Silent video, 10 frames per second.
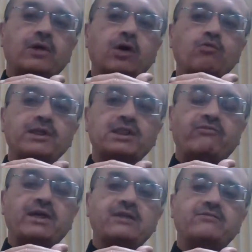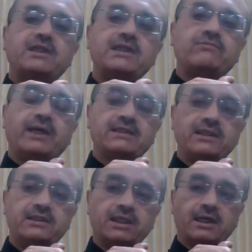to how much effective these
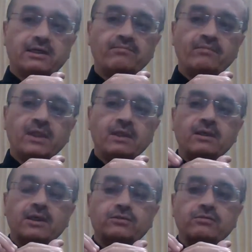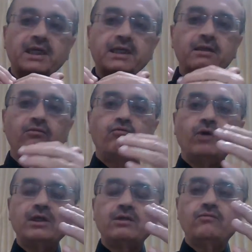vaccines are. So then
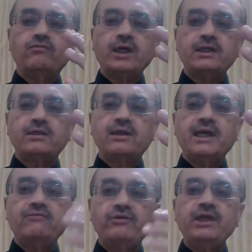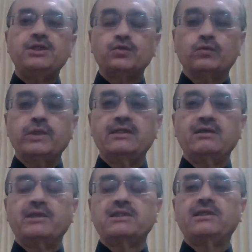what can we do in
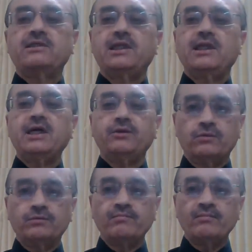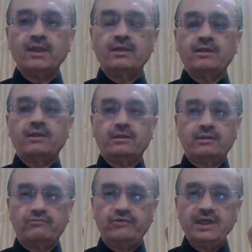the present scenario?
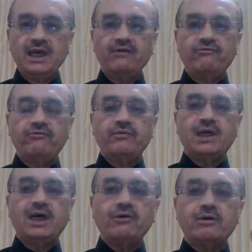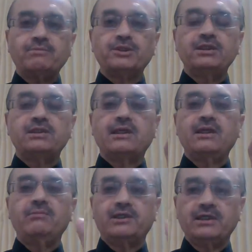We have, our options are
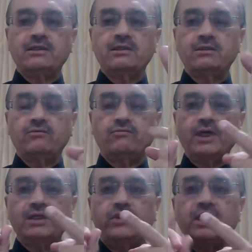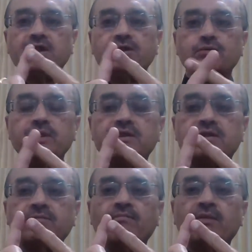limited. What we can do
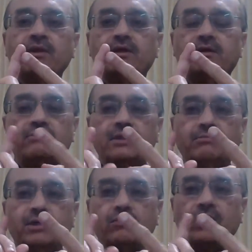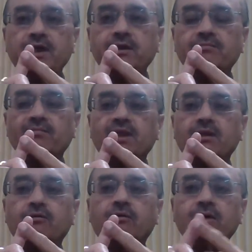is, number one,
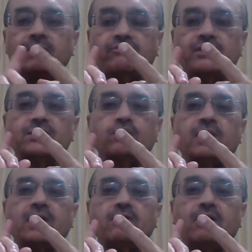all of us who are